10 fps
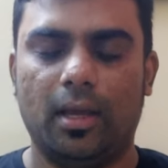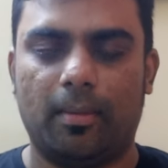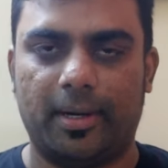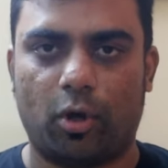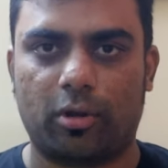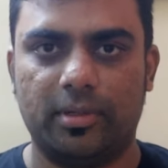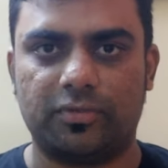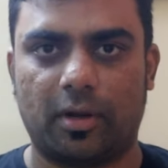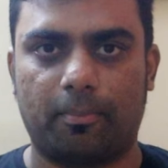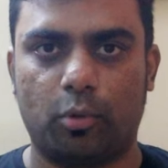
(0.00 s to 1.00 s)
my
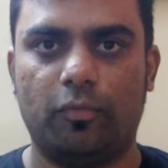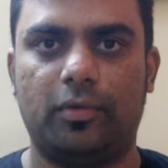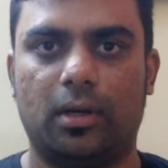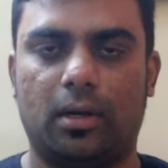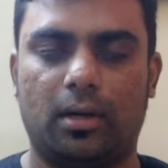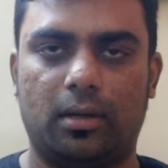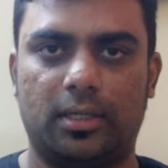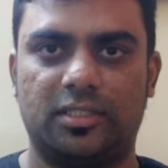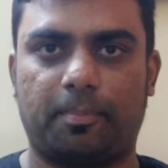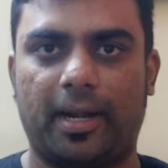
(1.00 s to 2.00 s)
documents were approved
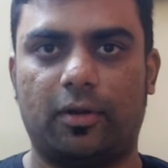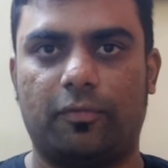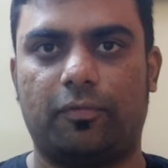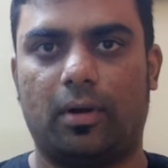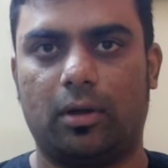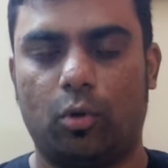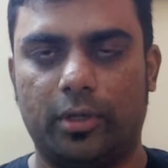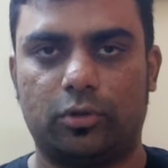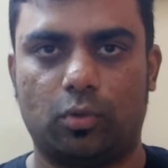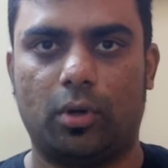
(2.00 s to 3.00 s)
despite of
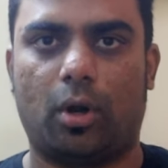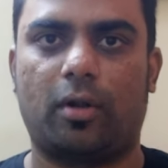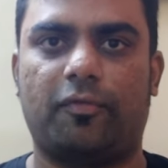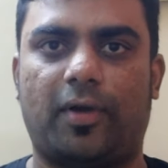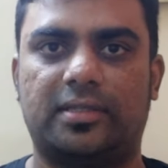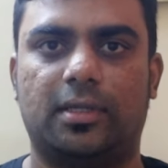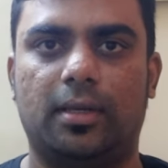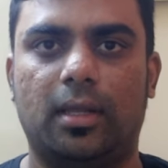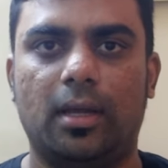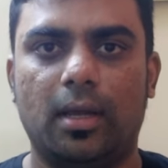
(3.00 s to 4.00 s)
going through a lot of
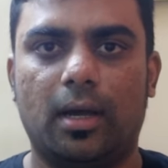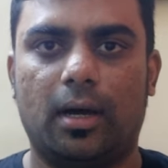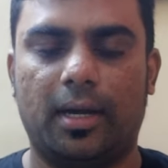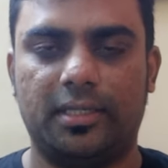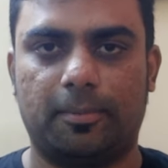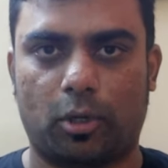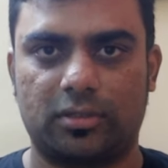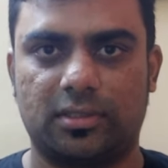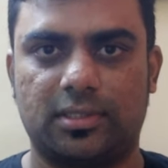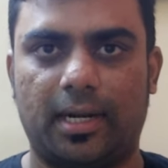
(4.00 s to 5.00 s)
hassle in the
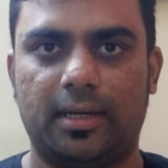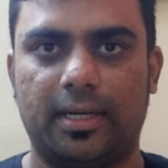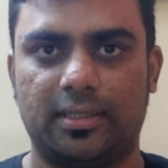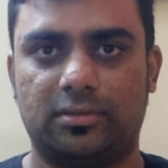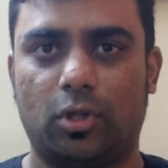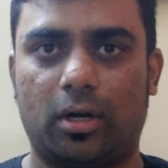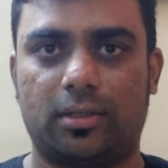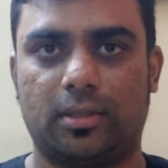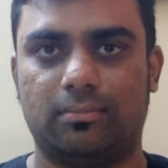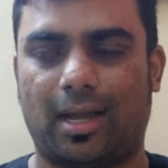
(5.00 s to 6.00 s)
process. And it is
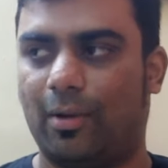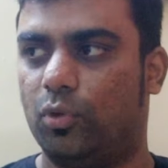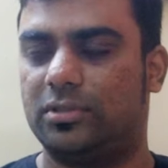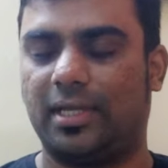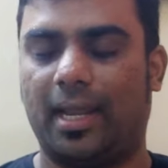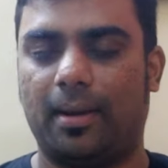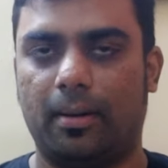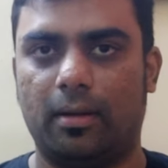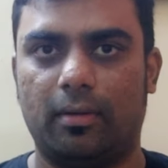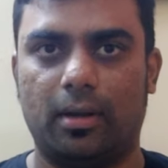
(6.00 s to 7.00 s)
not, I would
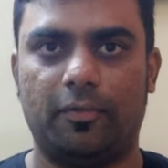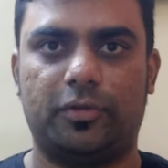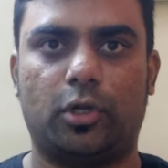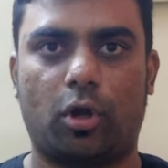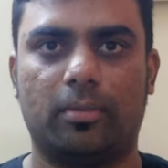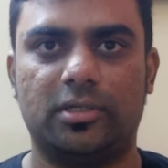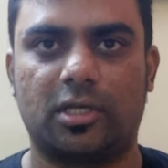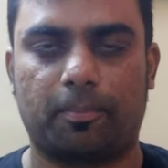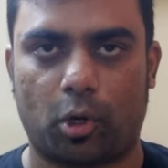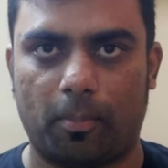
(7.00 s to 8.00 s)
say, if the documents
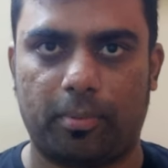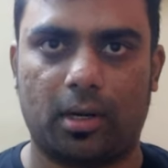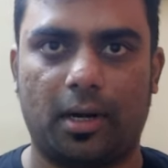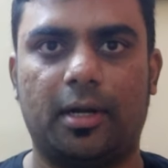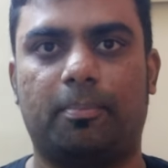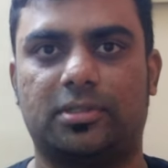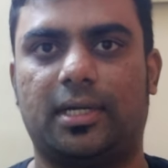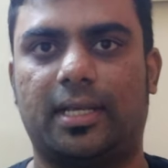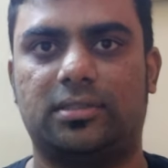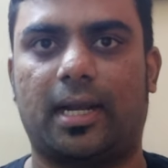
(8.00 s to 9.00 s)
are proper,
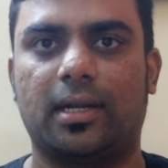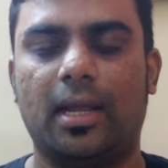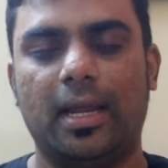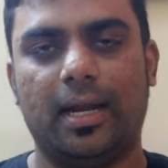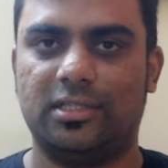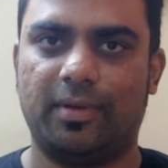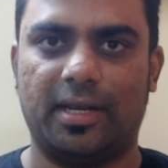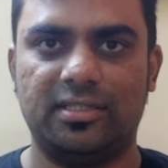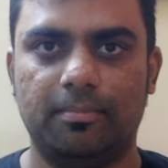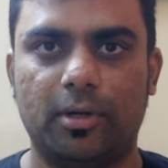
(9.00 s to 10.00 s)
100% exact, it is
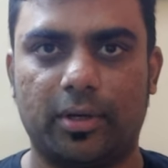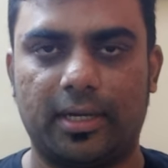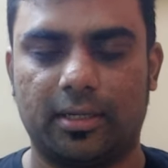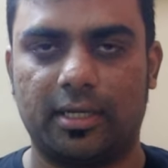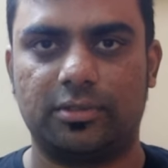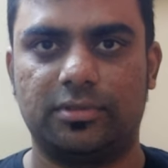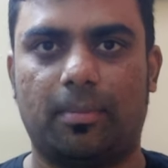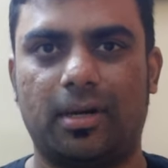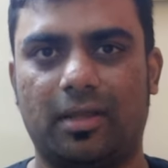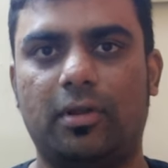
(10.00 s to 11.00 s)
very simple to get Turkish visa.
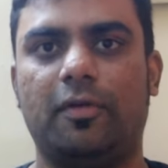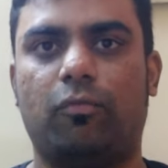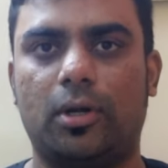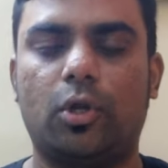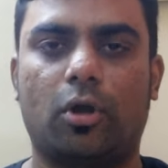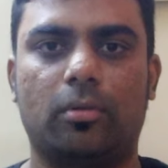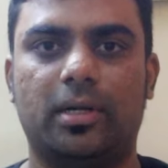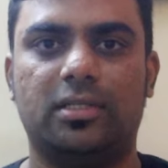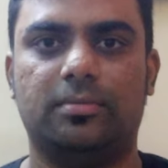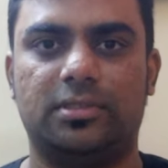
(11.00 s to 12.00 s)
But even if one
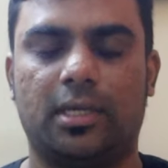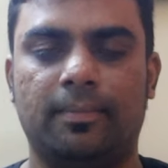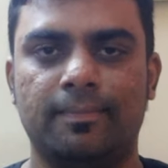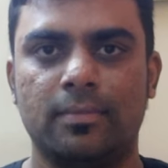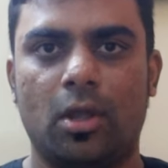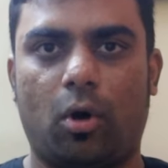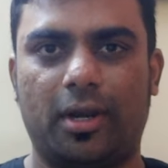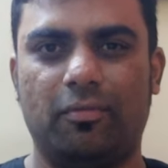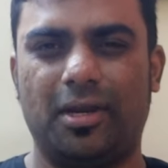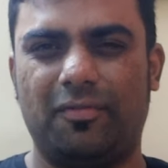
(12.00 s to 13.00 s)
document is missing,
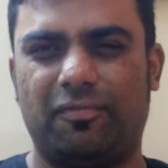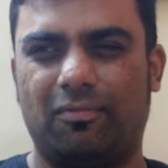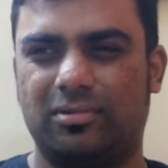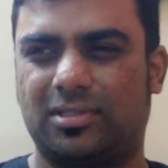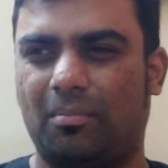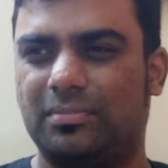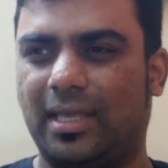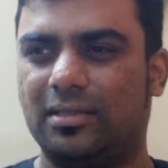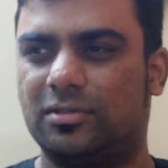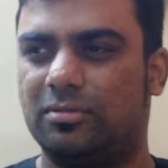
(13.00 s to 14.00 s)
or even if
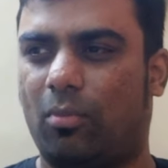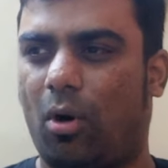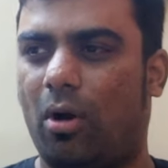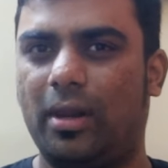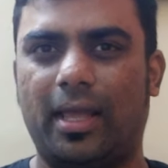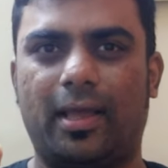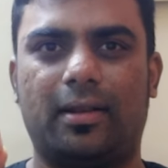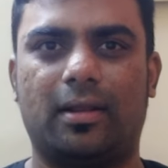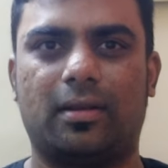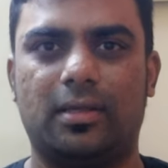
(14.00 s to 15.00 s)
something small
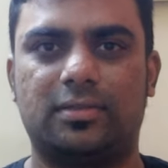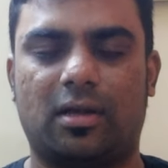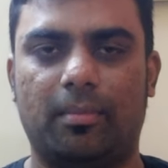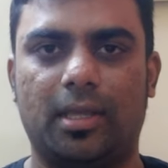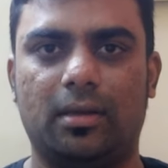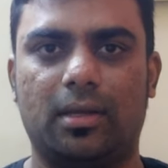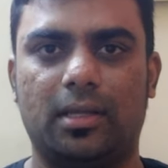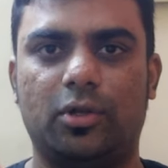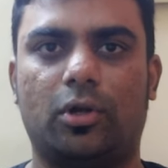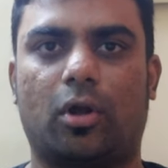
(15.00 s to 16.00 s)
error is coming
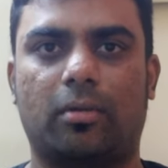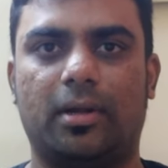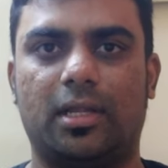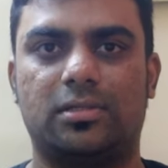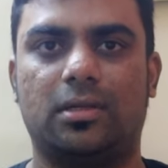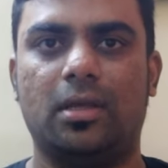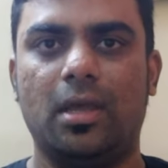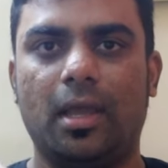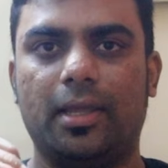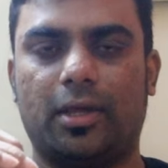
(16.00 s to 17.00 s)
in your documentation,
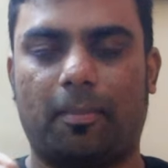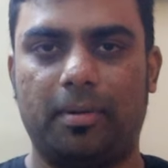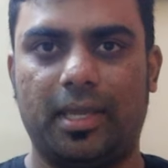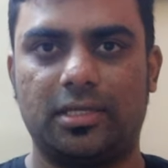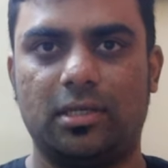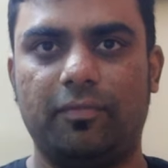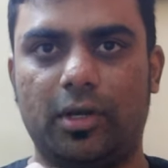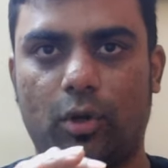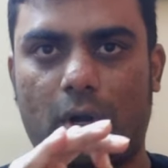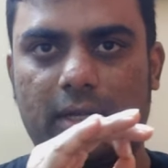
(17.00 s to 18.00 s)
your application will
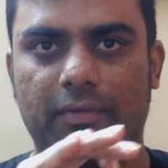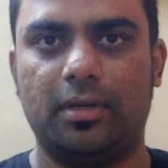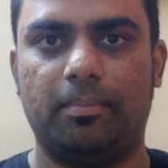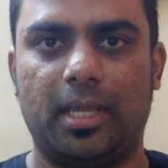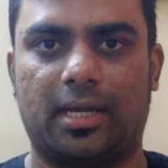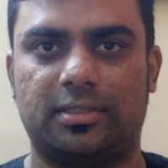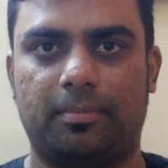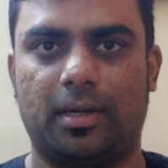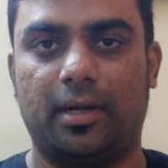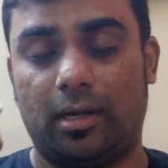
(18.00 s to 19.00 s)
not even be
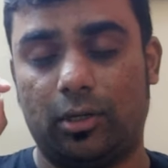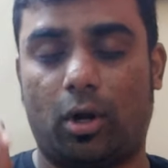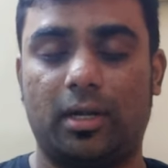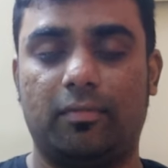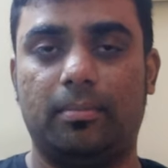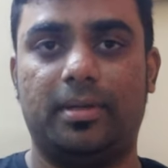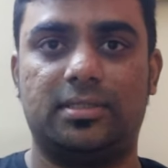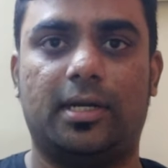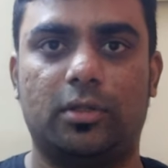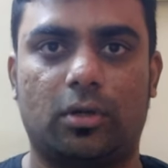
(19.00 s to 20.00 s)
accepted. It will not even be
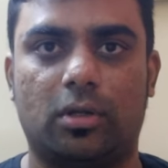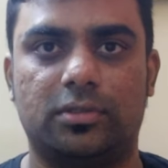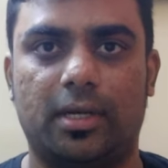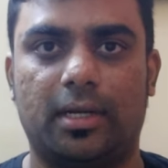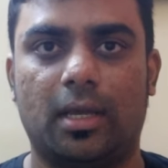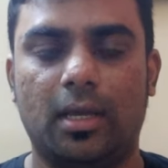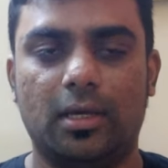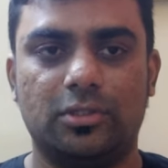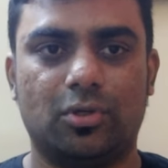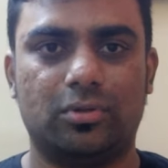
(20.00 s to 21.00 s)
sent to the consulate.
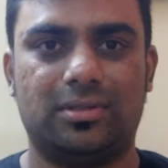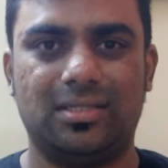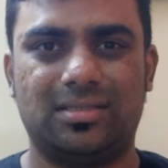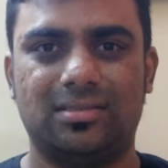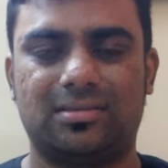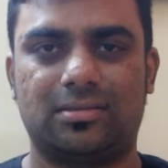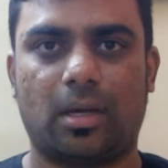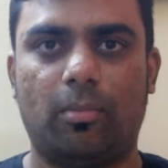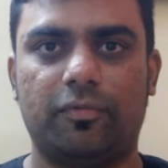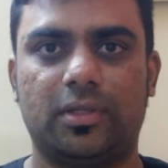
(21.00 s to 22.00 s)
So this is
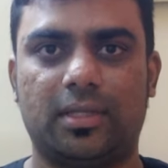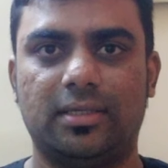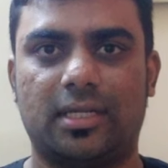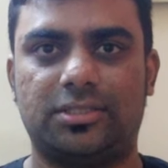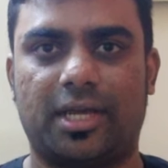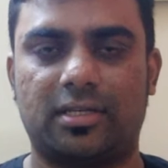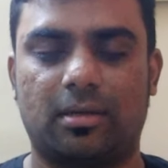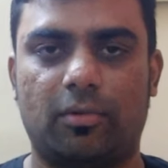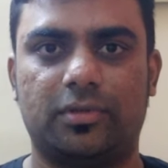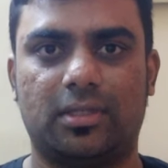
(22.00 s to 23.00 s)
some of the things I'll share,
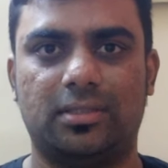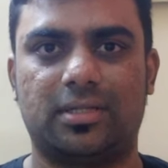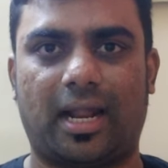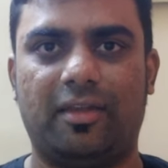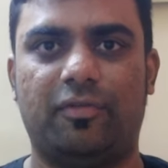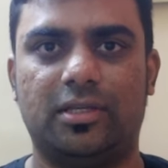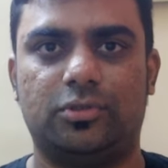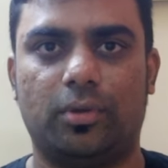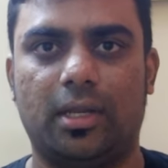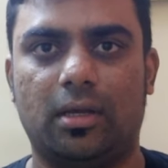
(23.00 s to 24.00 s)
some of the things that I
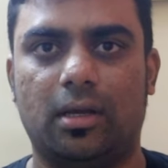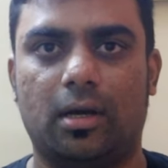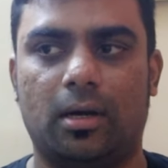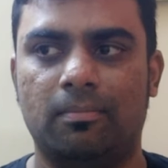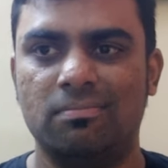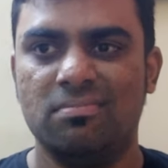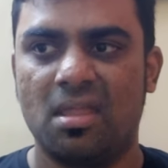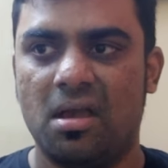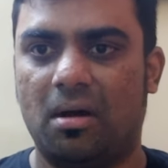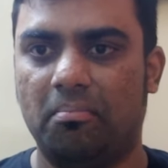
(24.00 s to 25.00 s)
faced during
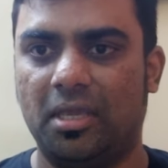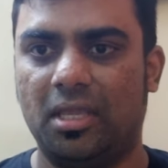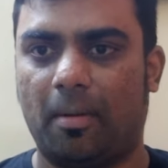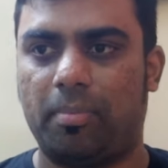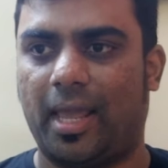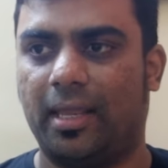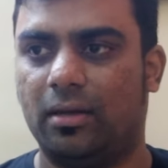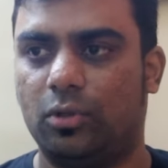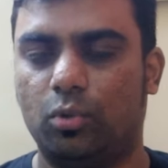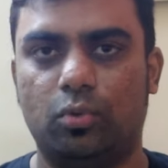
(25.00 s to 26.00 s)
me
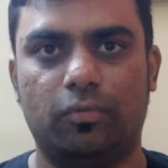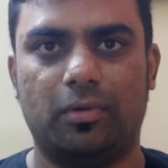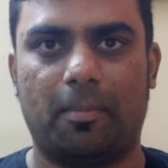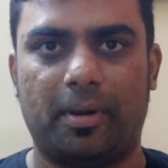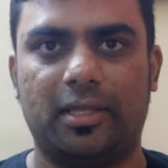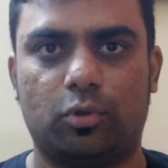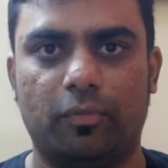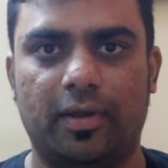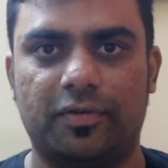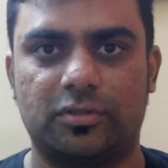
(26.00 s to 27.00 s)
applying through
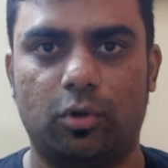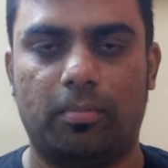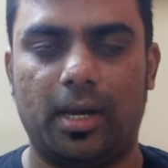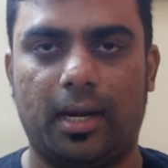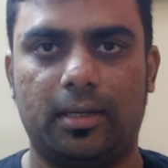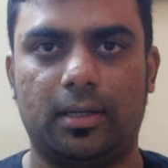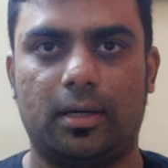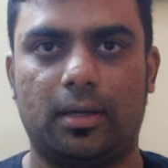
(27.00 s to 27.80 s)
VFS Global. And